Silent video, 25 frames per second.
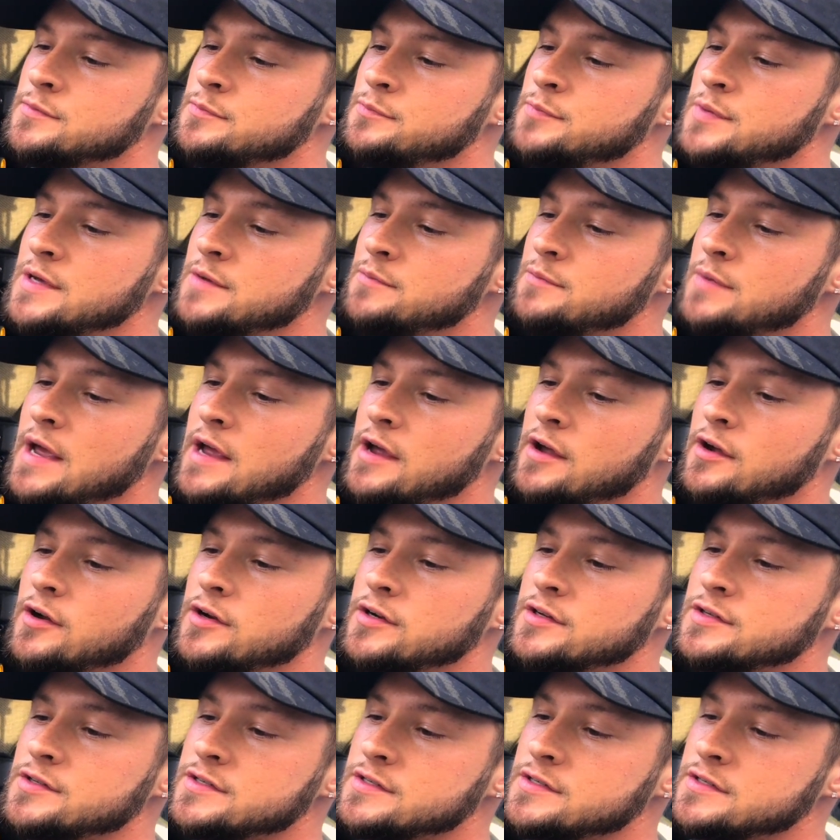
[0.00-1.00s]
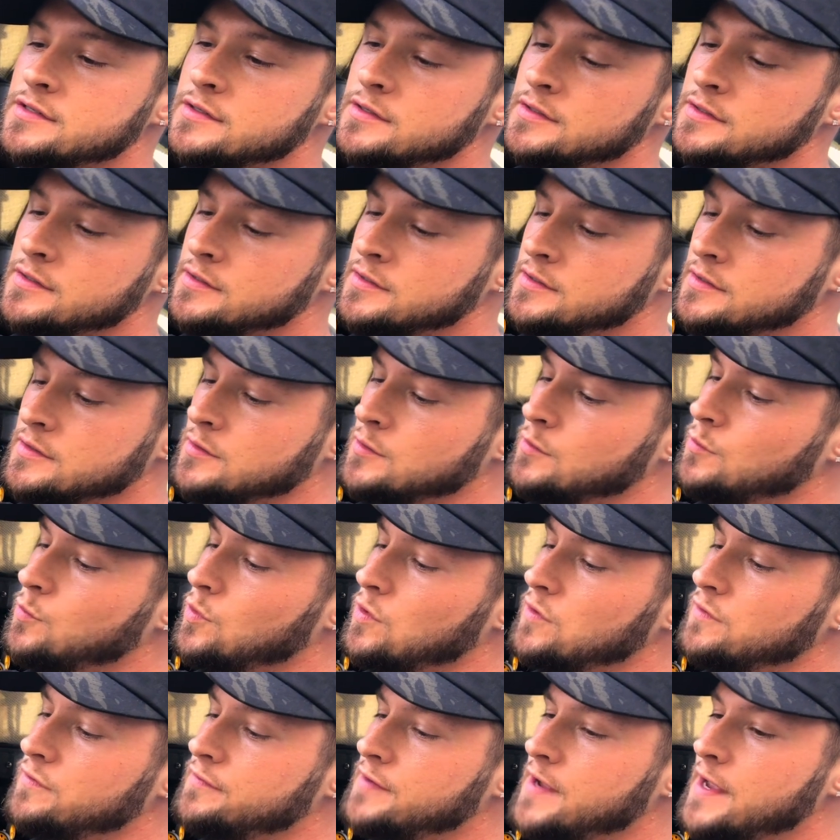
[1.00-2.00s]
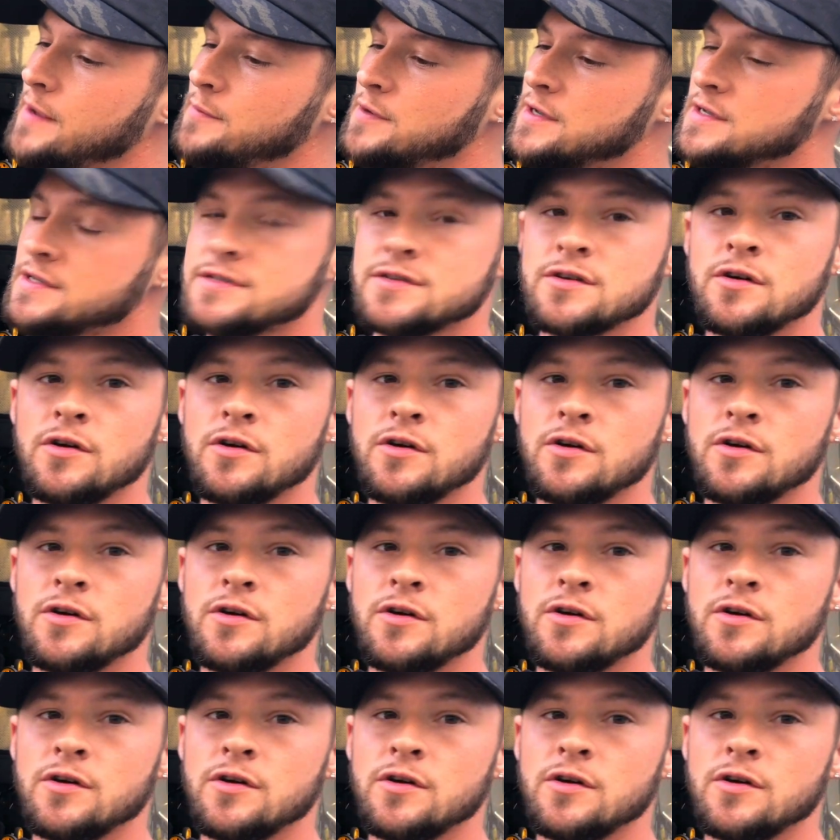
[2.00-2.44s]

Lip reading: beat makers, world famous.